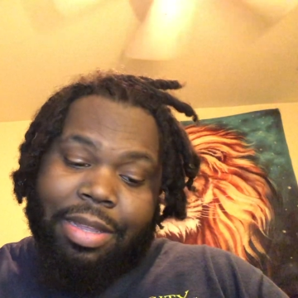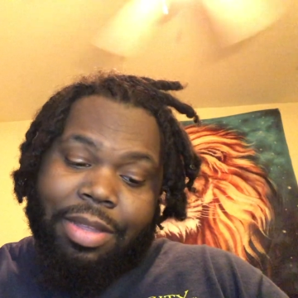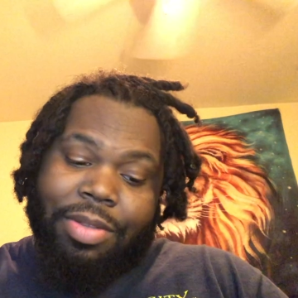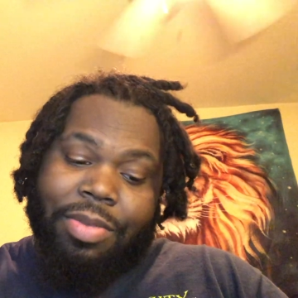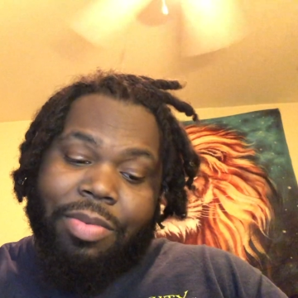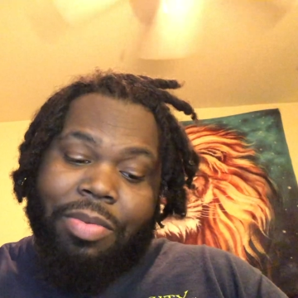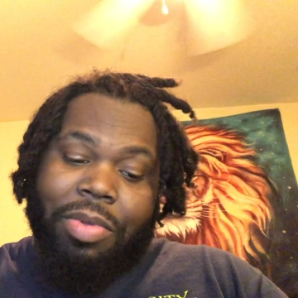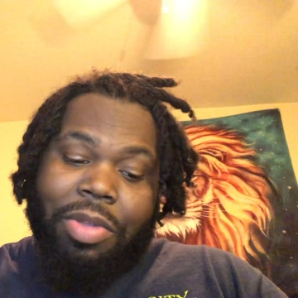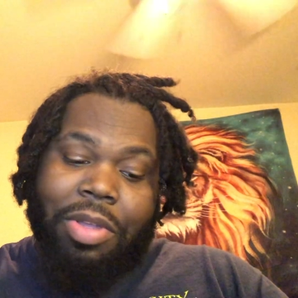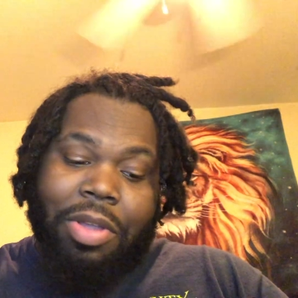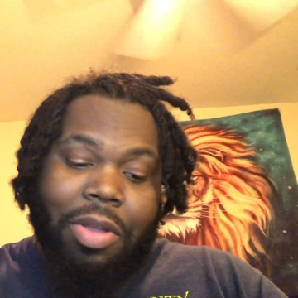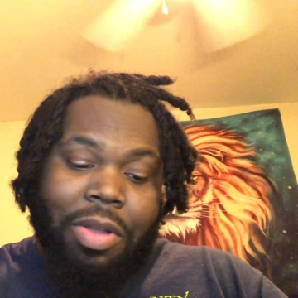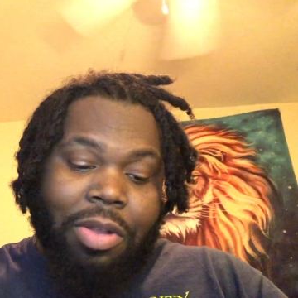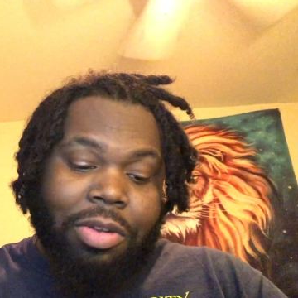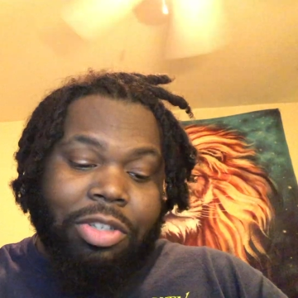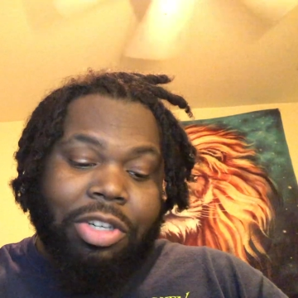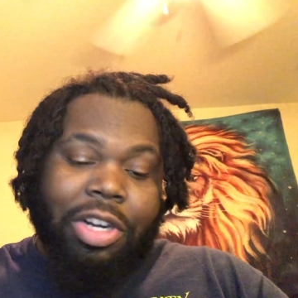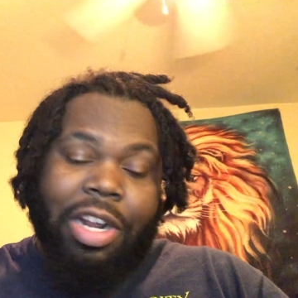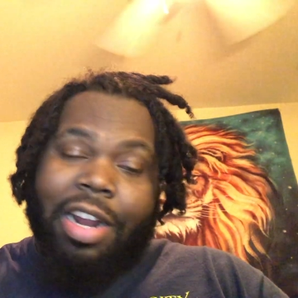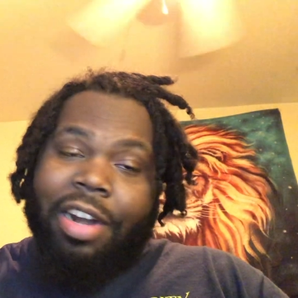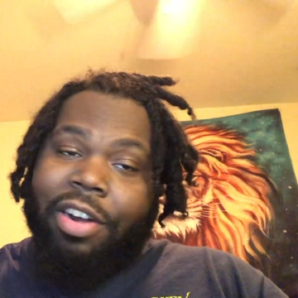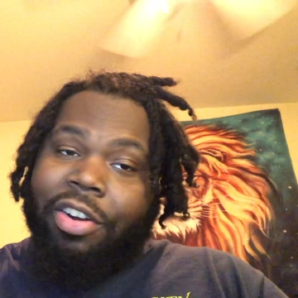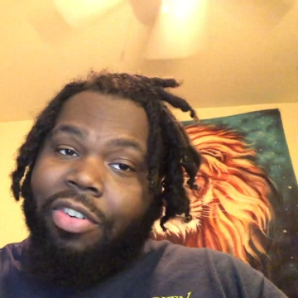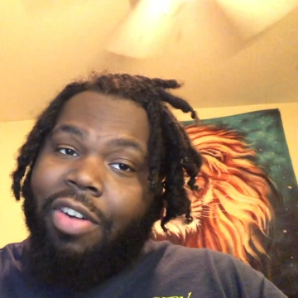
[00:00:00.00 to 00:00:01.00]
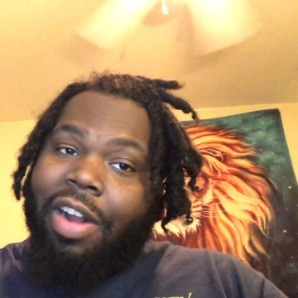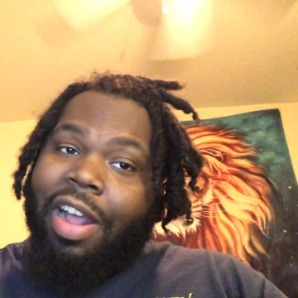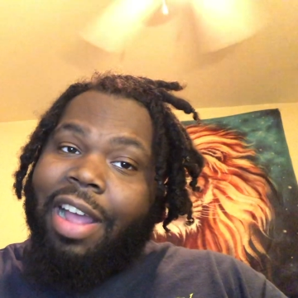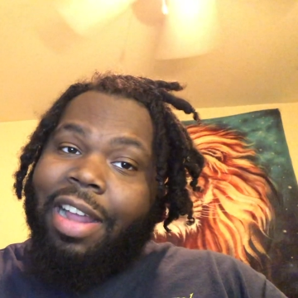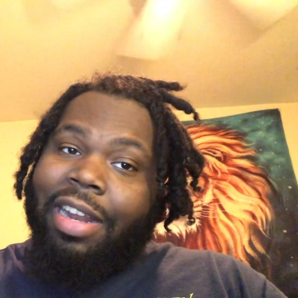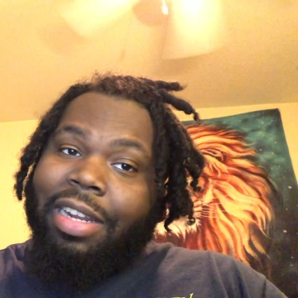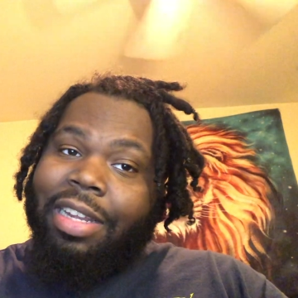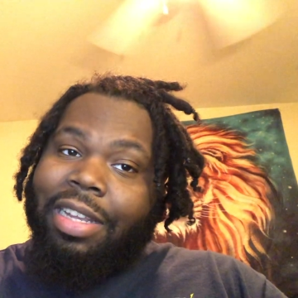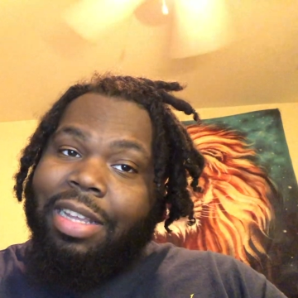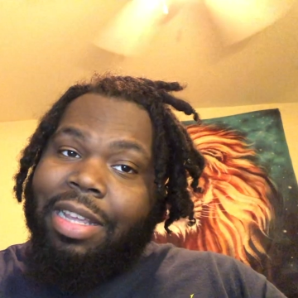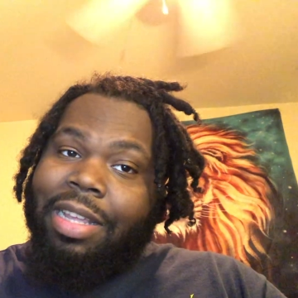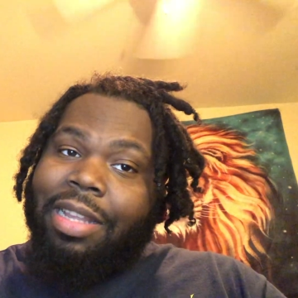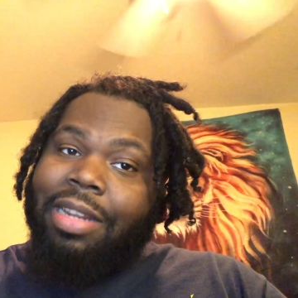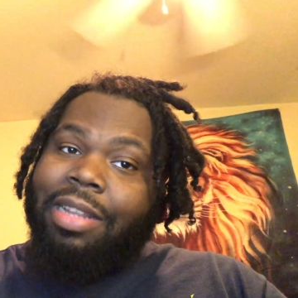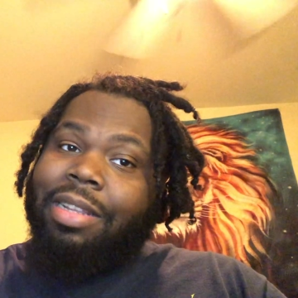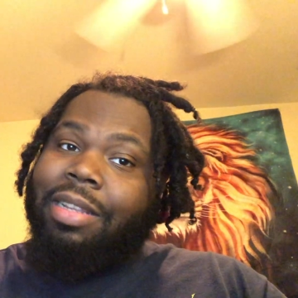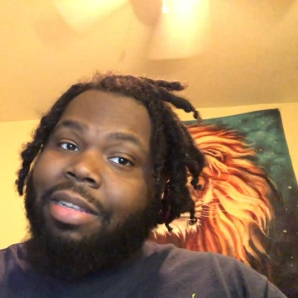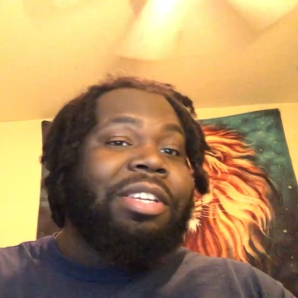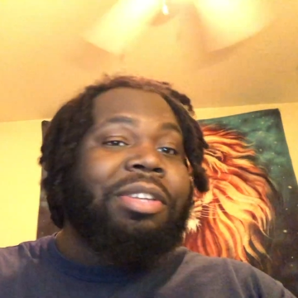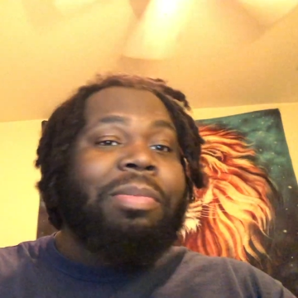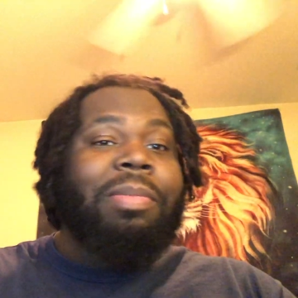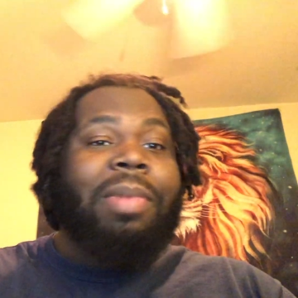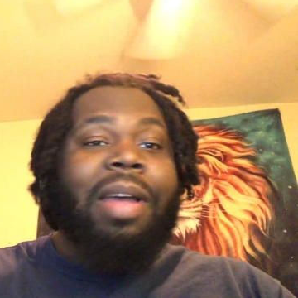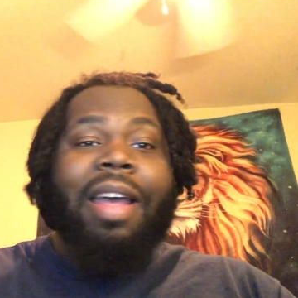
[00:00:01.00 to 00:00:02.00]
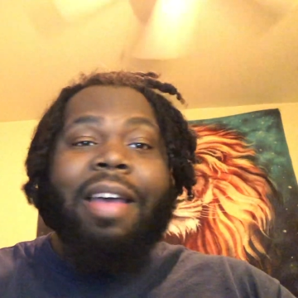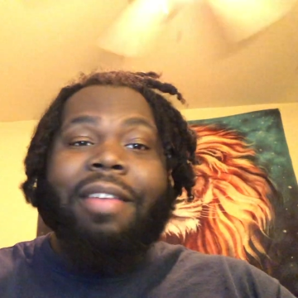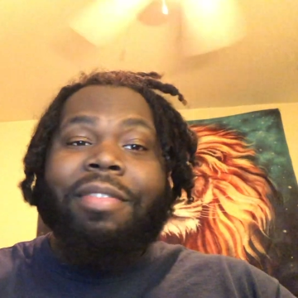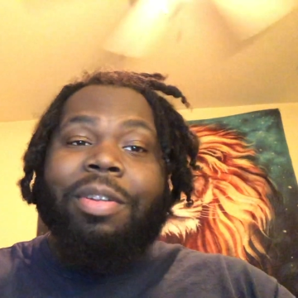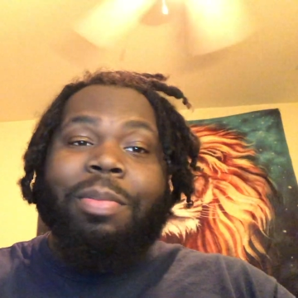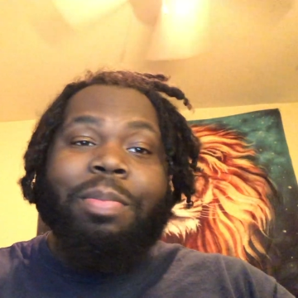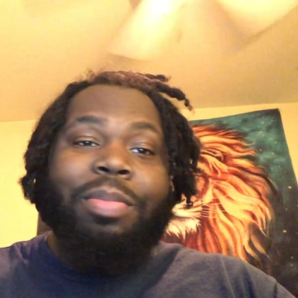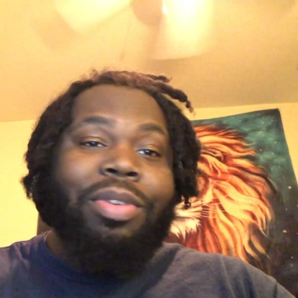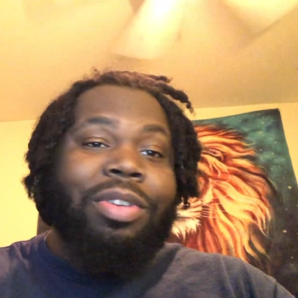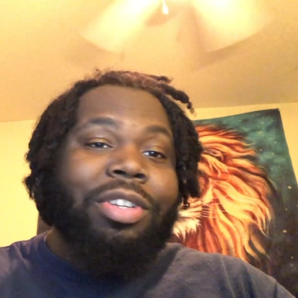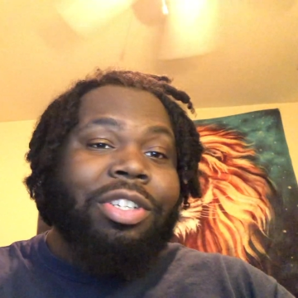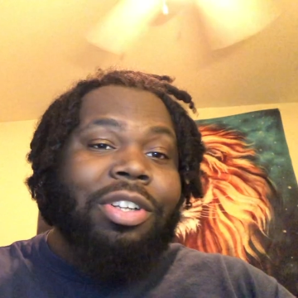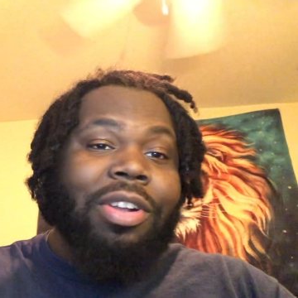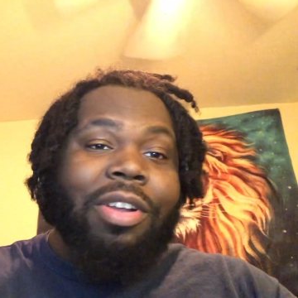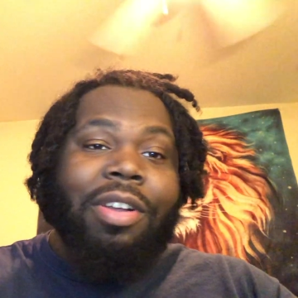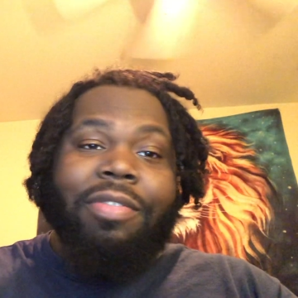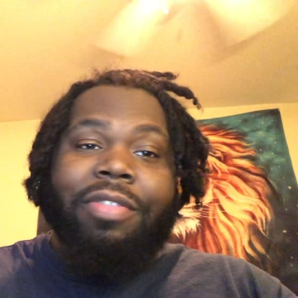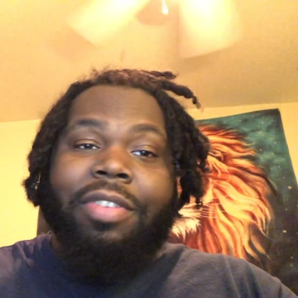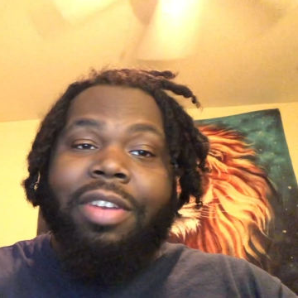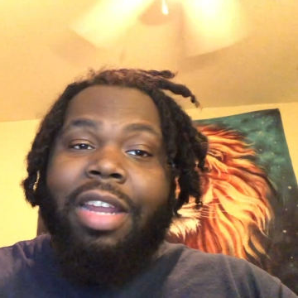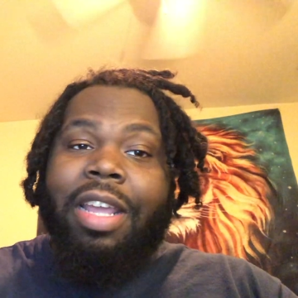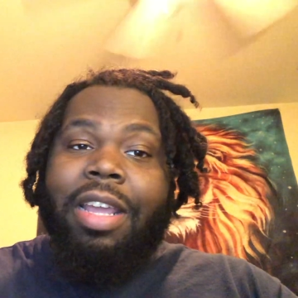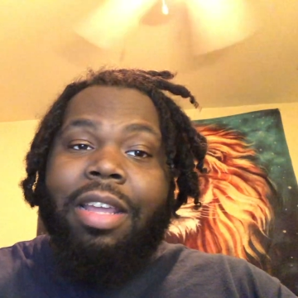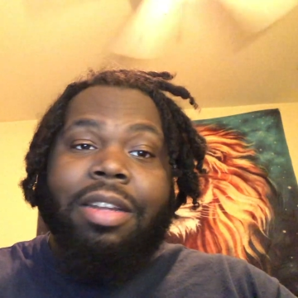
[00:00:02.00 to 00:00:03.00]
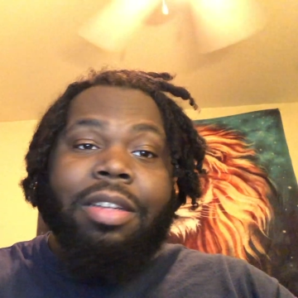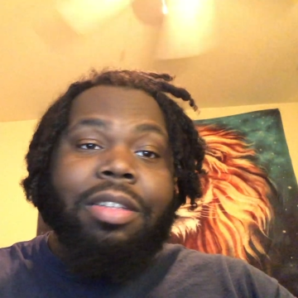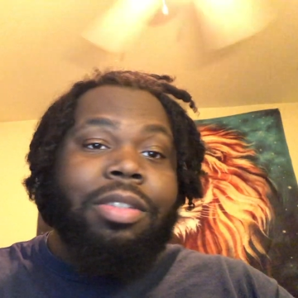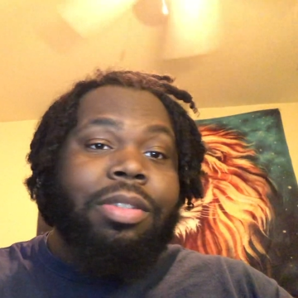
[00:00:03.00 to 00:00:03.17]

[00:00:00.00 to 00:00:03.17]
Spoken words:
we all trying to grind to get it. You might have to push off a date or